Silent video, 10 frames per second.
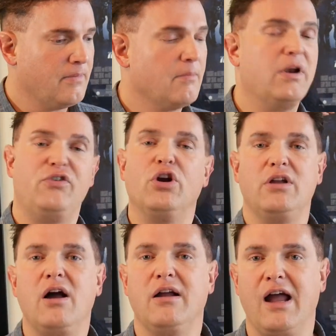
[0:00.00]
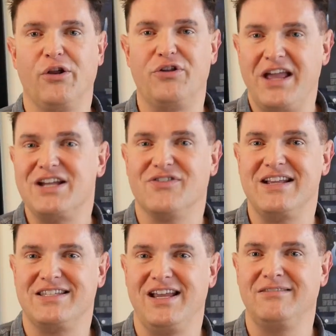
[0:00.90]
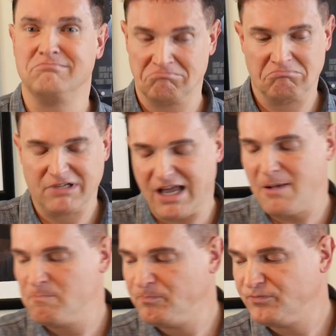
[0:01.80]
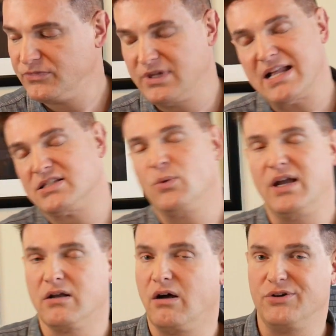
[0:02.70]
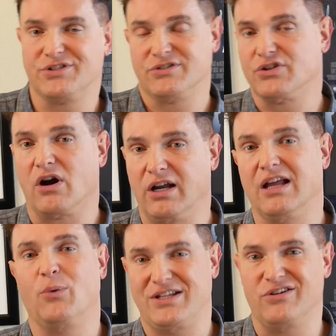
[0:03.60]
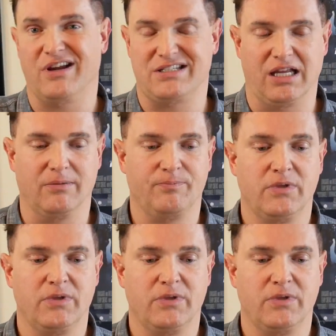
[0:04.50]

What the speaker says: But if you're a young guy under the age of 18, okay, that's the way it goes. Sorry, you got to wait till you're 18.